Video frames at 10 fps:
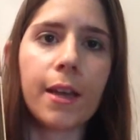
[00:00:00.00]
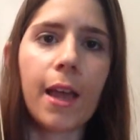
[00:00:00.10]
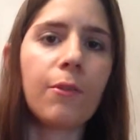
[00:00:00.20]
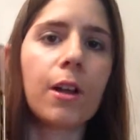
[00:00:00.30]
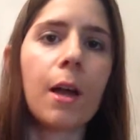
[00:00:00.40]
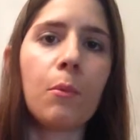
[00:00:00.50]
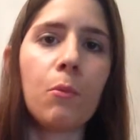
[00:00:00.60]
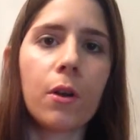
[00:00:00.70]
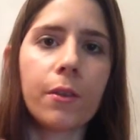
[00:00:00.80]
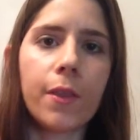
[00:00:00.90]
I have a couple
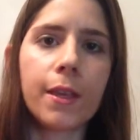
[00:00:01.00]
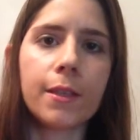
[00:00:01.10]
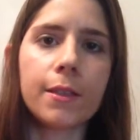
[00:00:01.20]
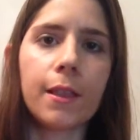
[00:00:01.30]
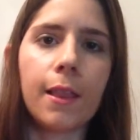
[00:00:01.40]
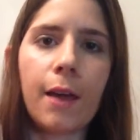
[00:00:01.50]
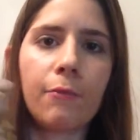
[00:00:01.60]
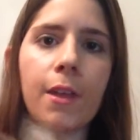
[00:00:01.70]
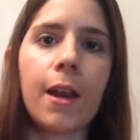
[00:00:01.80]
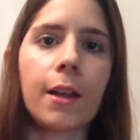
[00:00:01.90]
more things
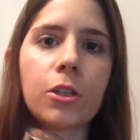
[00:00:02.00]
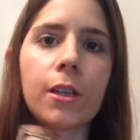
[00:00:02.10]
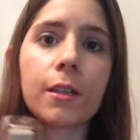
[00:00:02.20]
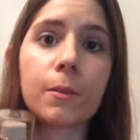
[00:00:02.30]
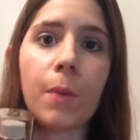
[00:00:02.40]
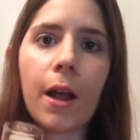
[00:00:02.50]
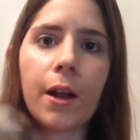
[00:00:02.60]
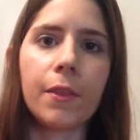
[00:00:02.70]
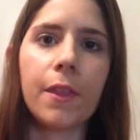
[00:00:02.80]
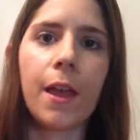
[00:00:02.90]
left that actually expire
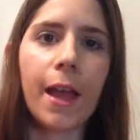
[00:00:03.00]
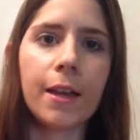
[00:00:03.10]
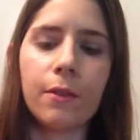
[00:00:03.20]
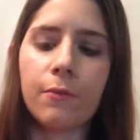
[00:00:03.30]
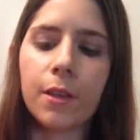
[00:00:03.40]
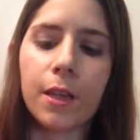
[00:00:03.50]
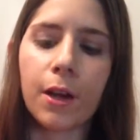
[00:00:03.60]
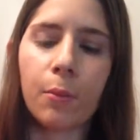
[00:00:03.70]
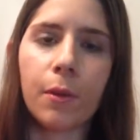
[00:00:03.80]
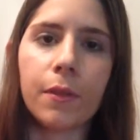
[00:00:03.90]
at the end of the
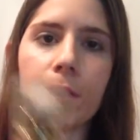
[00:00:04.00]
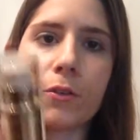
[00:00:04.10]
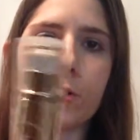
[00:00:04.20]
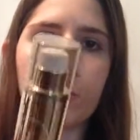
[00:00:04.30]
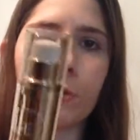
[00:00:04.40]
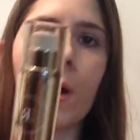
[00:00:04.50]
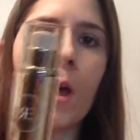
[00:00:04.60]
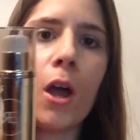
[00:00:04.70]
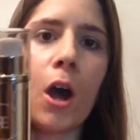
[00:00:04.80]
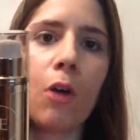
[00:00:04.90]
year, but these two
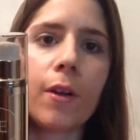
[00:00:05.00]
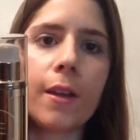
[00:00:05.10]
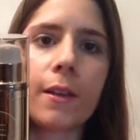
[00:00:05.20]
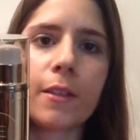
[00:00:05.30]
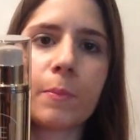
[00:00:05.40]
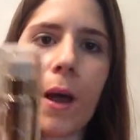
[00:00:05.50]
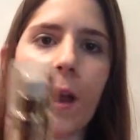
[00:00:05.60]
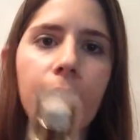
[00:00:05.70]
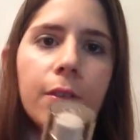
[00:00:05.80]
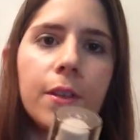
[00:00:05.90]
already expired.